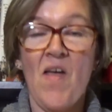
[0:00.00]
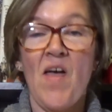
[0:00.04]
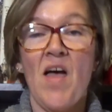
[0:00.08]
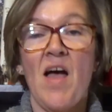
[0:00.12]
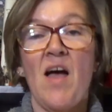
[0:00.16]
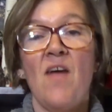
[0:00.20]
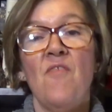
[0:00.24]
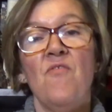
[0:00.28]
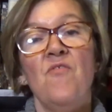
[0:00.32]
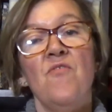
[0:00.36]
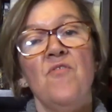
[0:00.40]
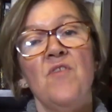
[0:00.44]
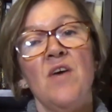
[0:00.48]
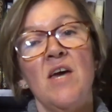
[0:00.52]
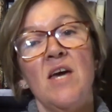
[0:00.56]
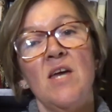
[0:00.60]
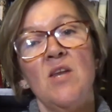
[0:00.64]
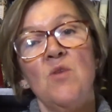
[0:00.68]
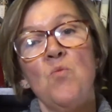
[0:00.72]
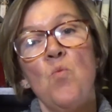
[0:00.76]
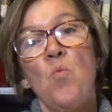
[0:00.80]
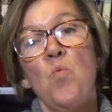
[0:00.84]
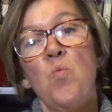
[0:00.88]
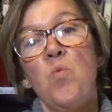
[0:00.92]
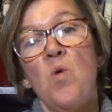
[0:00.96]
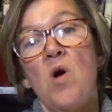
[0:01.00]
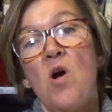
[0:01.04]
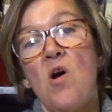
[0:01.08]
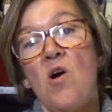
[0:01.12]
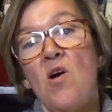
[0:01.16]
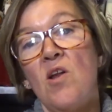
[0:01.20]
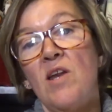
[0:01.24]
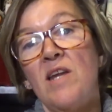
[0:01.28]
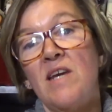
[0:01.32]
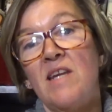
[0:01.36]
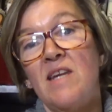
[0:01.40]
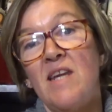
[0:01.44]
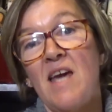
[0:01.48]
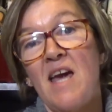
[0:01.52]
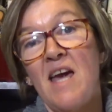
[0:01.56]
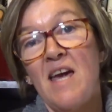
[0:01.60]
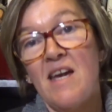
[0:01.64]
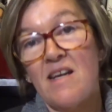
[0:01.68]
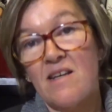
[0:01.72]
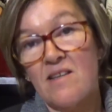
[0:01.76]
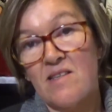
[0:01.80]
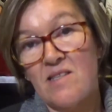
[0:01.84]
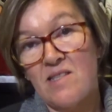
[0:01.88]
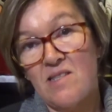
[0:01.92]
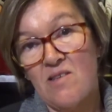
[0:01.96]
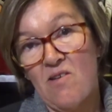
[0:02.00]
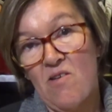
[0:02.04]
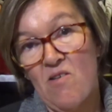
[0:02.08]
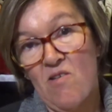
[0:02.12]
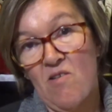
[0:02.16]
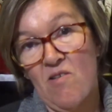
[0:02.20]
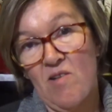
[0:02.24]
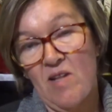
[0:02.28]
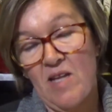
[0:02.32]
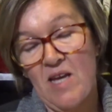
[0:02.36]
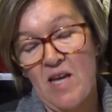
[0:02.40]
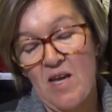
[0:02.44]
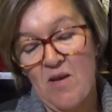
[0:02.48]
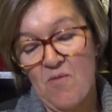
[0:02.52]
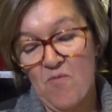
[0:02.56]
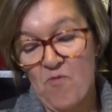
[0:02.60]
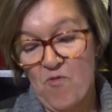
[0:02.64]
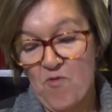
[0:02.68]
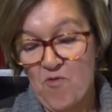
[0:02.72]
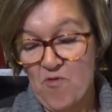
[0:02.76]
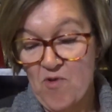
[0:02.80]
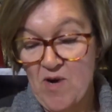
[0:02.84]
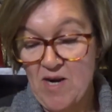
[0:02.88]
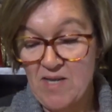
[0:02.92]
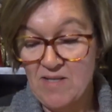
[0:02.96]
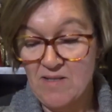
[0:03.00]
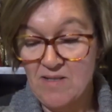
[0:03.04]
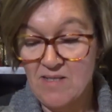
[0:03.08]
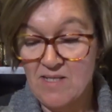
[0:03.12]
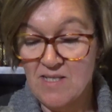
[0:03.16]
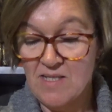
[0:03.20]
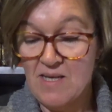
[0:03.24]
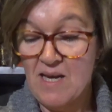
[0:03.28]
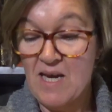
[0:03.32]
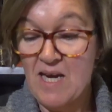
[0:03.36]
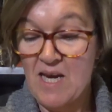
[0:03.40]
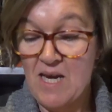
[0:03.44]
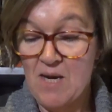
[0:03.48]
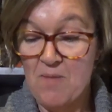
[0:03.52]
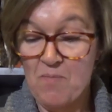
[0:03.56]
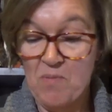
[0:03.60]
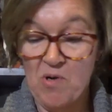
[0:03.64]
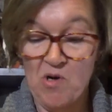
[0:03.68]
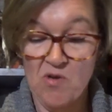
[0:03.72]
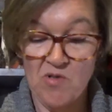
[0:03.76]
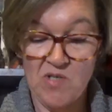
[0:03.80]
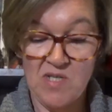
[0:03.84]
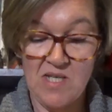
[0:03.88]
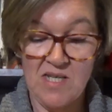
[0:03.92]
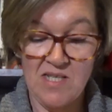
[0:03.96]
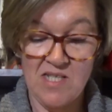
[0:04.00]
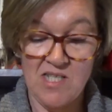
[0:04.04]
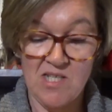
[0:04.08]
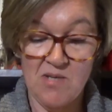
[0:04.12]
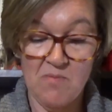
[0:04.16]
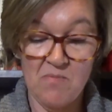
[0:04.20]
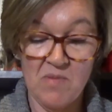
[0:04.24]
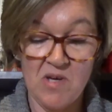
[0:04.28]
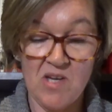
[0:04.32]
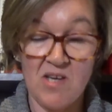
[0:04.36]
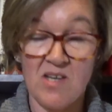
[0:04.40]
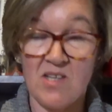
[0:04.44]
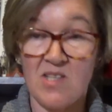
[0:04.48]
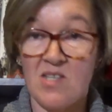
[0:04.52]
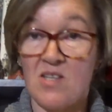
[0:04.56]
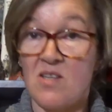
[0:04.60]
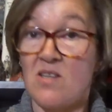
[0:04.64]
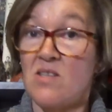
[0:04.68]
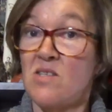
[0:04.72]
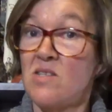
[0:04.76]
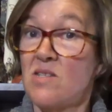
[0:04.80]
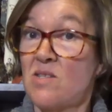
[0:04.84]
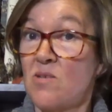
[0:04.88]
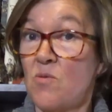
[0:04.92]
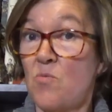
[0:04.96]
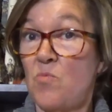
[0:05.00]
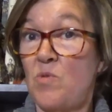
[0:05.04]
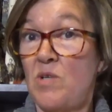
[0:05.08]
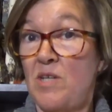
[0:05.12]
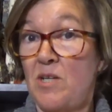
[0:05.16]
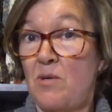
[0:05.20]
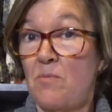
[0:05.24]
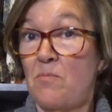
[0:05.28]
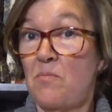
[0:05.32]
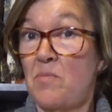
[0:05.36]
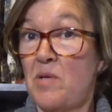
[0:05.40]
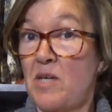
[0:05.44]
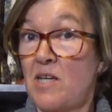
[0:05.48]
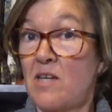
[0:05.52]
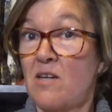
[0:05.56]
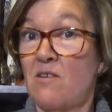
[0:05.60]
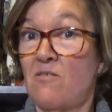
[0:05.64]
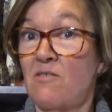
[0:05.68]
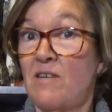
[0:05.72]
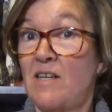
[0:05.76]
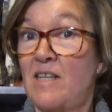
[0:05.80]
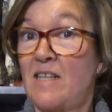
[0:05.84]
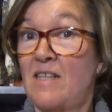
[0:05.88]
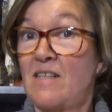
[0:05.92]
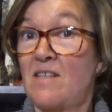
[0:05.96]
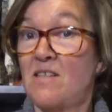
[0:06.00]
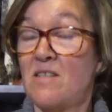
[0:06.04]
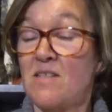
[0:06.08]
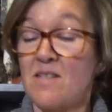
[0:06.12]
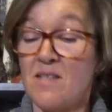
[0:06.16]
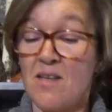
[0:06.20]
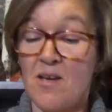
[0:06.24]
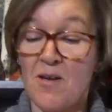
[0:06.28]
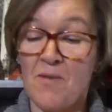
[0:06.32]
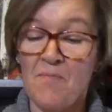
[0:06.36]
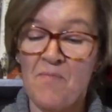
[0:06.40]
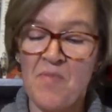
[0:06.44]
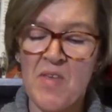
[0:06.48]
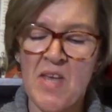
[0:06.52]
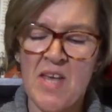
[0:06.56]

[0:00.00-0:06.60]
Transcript: And then, while in exile in France, he plotted to murder Sir William Pickering. So,